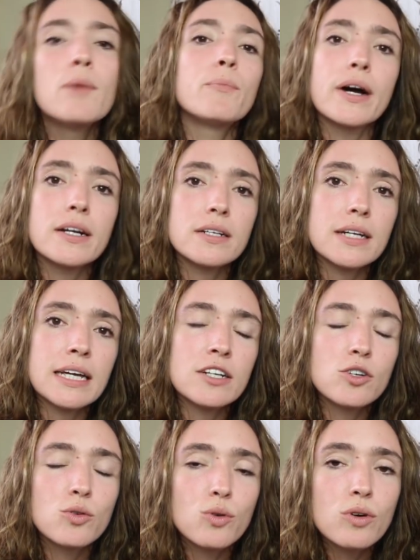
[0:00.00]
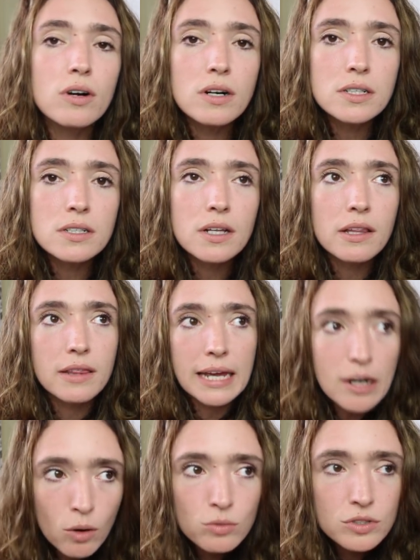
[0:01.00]
but in Google,
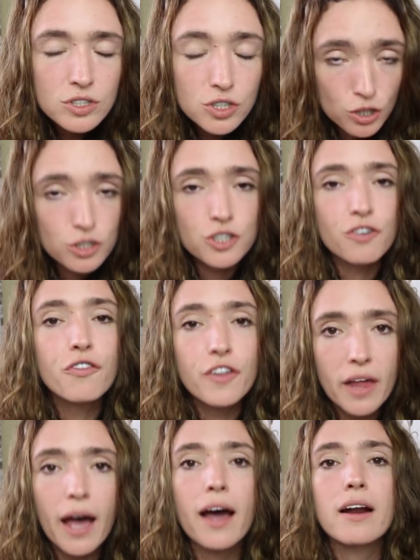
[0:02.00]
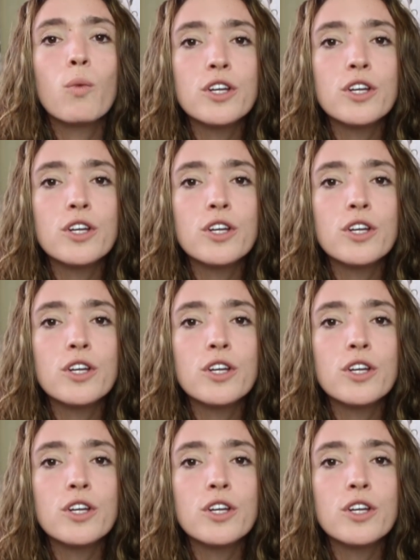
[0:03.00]
they don't search for that.